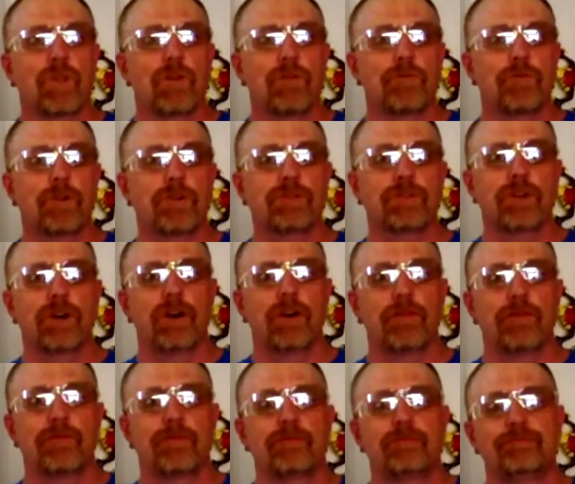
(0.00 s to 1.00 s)
First
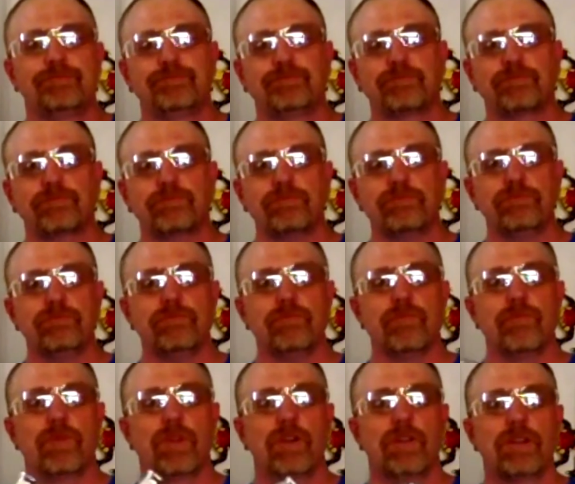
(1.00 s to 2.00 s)
off,
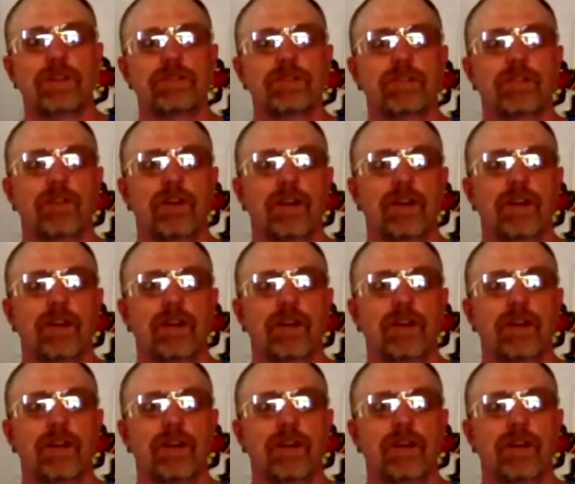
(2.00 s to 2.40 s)
these little